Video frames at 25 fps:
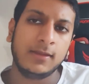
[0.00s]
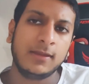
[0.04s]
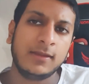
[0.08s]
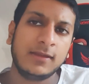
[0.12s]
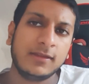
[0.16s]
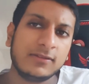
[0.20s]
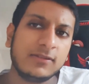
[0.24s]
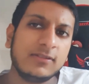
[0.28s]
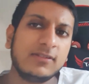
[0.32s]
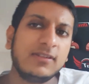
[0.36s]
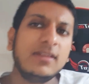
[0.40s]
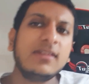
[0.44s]

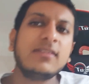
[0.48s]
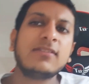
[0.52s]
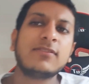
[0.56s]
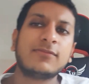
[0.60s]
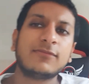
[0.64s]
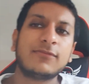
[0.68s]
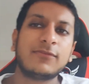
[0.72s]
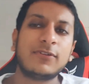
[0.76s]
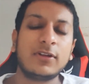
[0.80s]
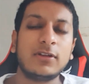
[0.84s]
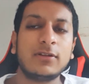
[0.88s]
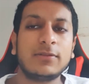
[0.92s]
It's a
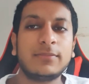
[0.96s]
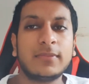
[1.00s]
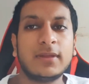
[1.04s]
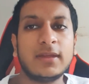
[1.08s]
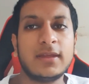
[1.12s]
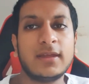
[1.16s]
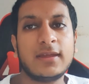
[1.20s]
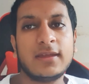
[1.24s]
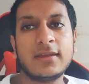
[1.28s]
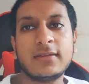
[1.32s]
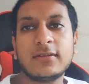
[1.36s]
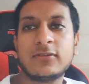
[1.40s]
decent film,
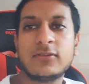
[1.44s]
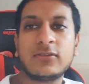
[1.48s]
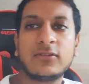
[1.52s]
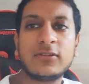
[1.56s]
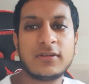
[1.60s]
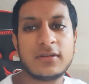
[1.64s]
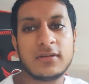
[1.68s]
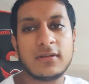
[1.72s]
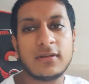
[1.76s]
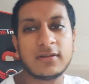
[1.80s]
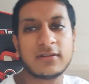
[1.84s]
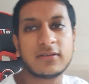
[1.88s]
it's,
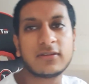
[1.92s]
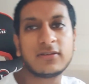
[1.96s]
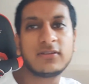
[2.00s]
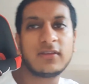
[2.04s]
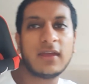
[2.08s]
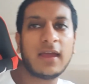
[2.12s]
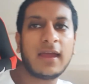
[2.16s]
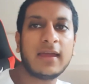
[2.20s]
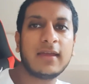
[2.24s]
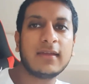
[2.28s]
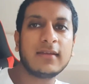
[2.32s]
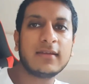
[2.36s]
it's
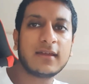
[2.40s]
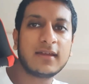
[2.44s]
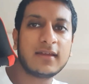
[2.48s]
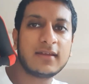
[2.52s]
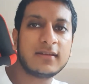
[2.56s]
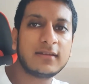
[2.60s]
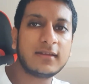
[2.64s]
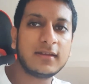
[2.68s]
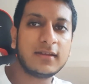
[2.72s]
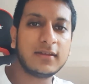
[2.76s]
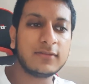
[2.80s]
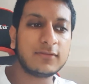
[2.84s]
set in
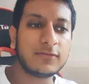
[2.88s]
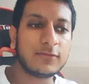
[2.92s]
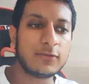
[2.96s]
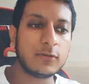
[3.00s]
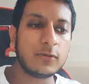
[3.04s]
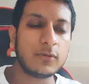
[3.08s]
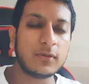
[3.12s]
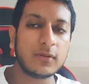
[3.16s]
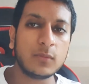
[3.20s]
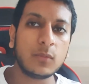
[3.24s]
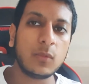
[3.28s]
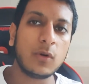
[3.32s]

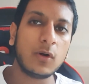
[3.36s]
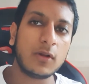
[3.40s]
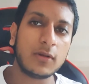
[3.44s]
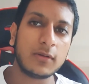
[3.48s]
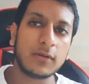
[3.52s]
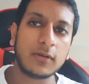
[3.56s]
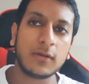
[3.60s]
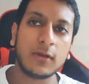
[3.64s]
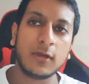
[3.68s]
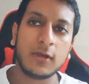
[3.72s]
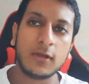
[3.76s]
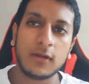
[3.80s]

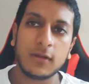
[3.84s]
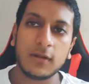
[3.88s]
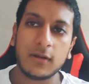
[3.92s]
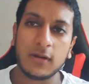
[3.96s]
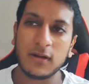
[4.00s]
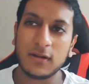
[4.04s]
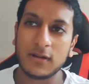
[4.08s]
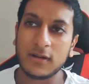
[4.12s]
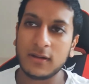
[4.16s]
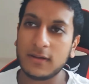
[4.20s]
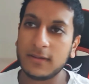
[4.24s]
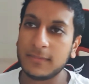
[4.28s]
1941,
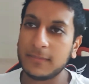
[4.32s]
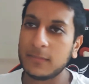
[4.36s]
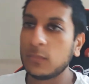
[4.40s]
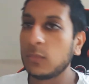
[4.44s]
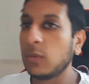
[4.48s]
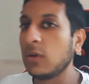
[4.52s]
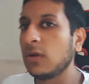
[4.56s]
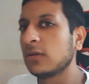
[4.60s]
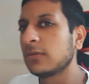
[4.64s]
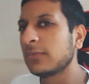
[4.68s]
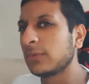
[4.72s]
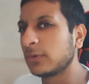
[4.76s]
uh,
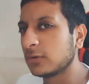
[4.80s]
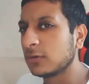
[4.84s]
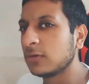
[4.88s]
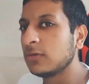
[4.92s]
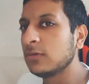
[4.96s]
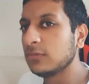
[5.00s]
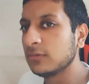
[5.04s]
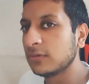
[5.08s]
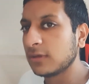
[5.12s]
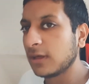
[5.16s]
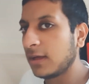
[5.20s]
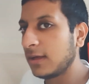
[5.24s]
World War
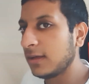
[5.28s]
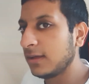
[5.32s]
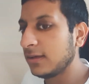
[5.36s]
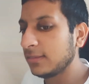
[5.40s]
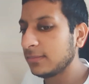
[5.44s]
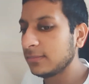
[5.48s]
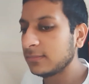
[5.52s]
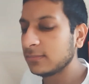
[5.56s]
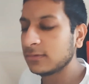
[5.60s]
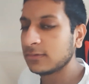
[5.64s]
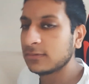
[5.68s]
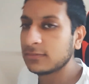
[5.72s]
II
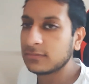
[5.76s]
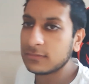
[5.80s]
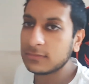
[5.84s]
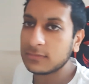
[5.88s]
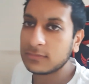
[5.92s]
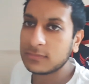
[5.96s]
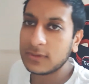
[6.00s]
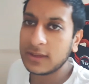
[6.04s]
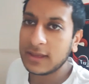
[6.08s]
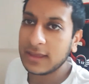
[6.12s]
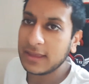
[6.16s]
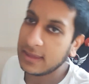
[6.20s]
times,
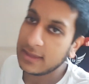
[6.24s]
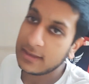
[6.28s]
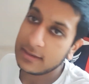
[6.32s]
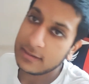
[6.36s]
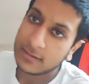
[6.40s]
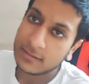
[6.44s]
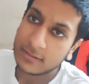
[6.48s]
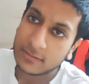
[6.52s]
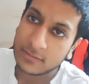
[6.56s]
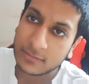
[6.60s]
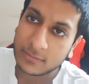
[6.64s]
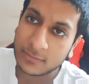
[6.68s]
where
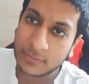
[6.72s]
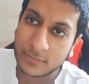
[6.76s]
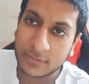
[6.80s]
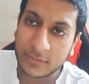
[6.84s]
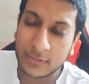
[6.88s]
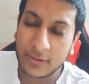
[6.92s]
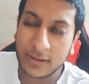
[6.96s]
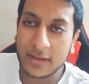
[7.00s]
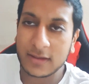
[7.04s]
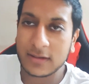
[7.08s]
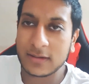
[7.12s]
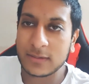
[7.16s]
Hitler, what
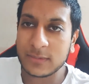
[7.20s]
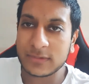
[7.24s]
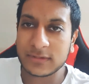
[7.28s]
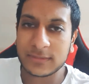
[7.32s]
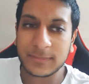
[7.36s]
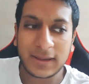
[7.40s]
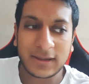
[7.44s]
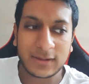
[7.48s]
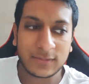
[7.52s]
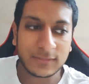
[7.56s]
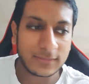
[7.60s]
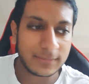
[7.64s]
Hitler was
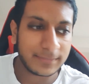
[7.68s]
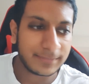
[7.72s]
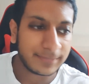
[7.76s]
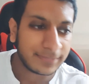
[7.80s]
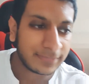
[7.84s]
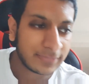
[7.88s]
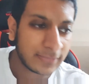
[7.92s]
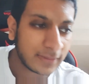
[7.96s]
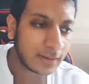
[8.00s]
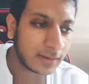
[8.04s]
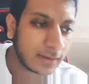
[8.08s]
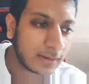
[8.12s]
about.
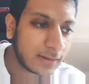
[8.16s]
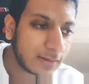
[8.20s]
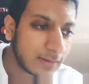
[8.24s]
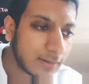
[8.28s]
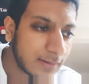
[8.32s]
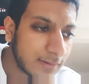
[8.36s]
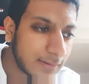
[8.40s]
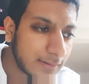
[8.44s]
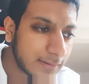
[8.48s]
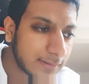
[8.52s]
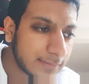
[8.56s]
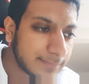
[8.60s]

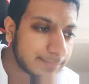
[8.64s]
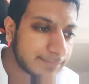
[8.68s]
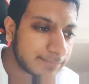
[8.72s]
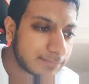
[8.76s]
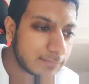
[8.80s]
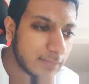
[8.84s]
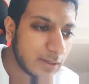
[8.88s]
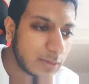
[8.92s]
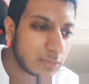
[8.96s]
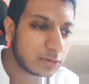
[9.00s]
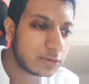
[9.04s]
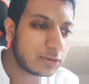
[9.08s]

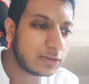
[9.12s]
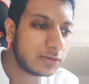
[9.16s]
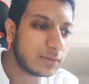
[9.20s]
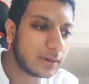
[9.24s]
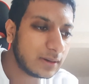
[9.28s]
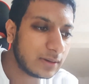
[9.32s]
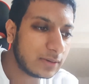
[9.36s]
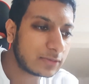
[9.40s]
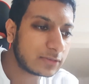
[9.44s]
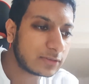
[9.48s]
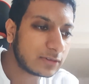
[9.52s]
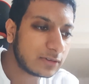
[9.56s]
About two
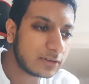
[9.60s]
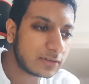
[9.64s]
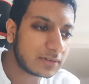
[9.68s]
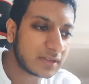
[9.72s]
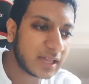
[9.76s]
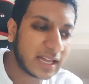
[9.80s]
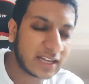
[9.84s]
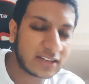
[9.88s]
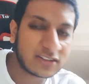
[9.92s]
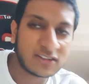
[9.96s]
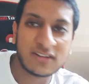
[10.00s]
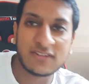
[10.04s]
hours long
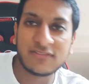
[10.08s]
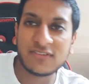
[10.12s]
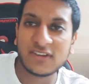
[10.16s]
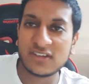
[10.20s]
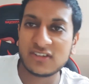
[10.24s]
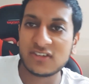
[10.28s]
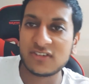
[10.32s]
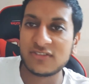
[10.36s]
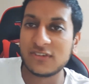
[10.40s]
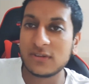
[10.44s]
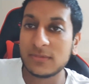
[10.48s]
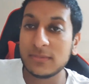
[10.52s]
action
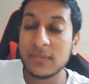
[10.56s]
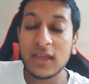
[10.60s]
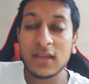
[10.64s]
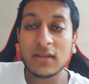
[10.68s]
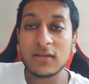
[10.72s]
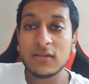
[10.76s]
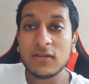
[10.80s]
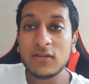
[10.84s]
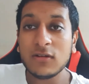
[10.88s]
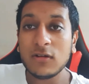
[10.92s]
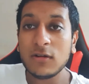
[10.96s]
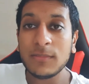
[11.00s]
adventure film. Yeah,
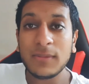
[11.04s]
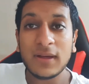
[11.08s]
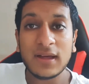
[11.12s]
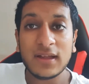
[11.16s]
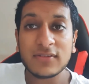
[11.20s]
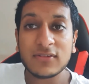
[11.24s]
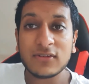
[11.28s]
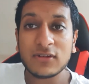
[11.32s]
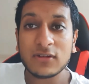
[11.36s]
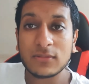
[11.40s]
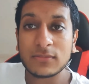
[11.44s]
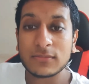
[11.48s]
not a
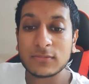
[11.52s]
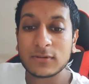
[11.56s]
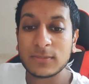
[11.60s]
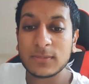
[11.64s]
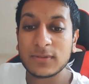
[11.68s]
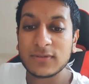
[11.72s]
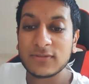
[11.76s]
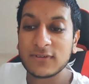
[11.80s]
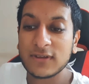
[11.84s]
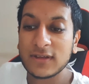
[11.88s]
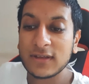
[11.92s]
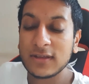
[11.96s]
bad film, to
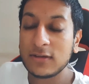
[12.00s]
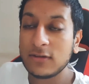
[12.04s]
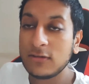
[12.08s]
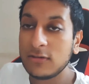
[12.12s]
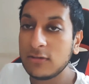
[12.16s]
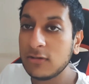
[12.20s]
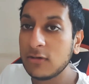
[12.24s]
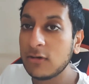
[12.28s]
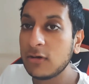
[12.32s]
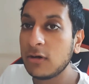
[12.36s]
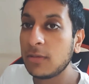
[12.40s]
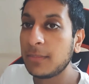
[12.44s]
be fair,
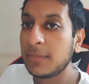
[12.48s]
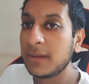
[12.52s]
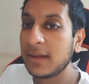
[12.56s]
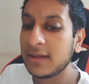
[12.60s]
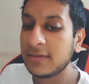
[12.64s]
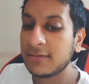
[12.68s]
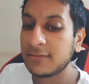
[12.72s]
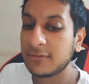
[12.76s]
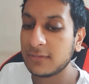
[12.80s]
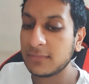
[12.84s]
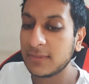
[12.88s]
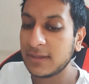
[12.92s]
not a
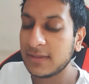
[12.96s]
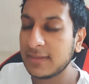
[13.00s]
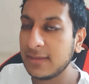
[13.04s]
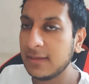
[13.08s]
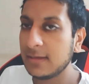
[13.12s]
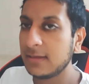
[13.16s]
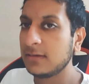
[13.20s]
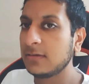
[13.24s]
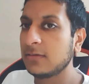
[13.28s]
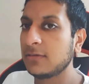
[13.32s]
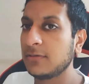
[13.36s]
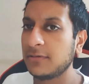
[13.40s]
bad film. I think
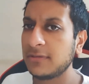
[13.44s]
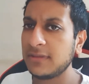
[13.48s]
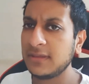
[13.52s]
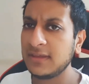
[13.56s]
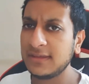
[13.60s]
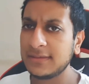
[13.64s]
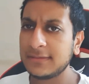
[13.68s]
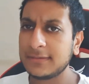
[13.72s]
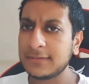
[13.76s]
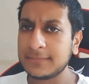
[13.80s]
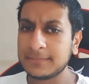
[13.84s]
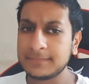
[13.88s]
a lot of
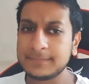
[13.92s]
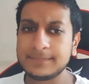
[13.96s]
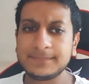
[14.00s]
these